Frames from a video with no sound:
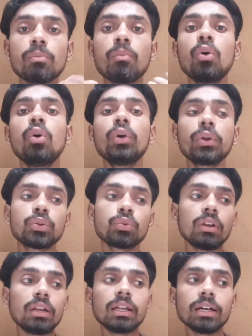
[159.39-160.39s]
more to
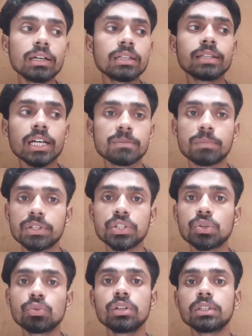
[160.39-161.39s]
learn that
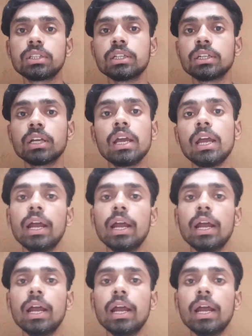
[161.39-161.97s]
particular thing,